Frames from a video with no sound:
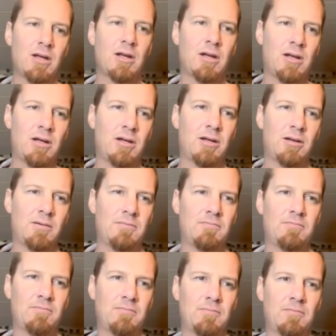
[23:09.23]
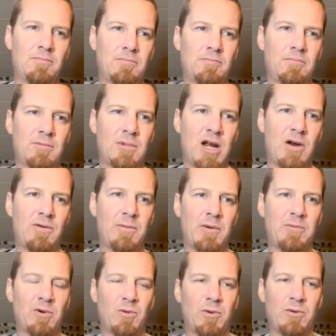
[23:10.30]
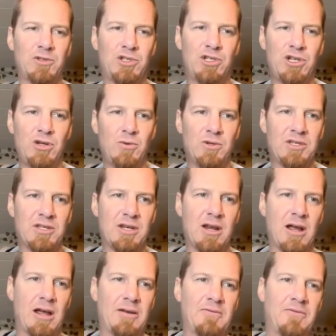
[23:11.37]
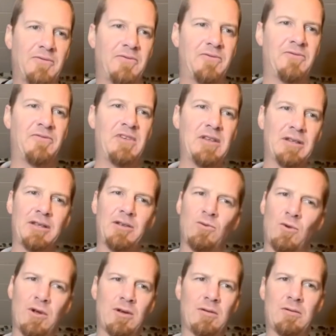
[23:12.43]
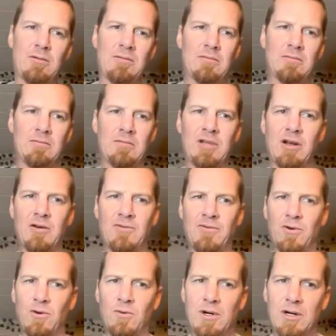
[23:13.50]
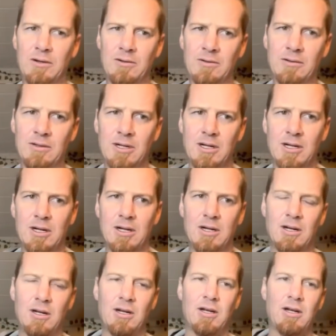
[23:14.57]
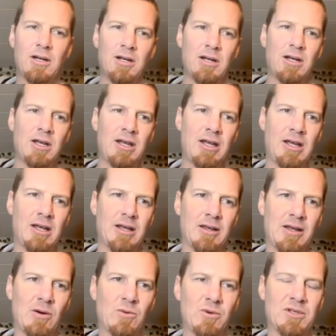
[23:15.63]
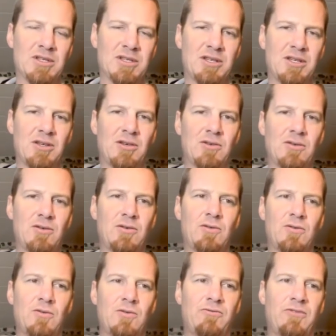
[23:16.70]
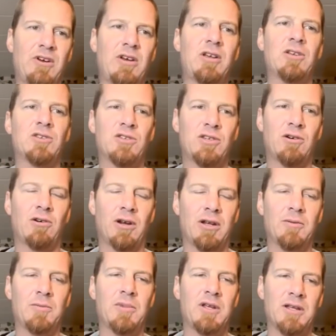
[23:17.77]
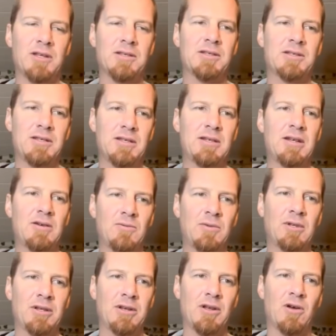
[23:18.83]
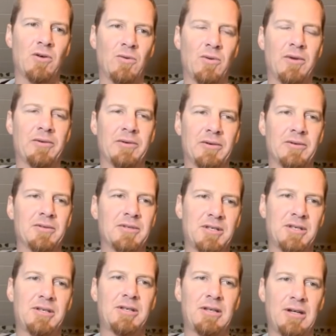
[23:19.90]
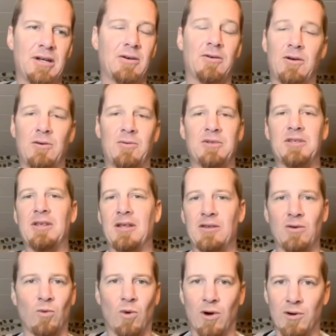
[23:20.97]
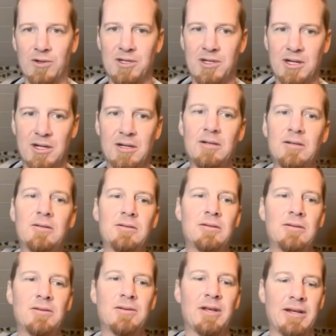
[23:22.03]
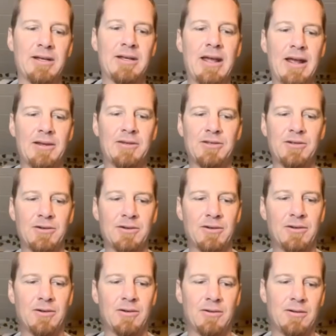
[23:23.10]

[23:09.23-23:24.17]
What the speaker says: I remember when she was not feeling well there for a while, and that was very concerning because I didn't really know whether it was, you know, I always think the worst, like cancer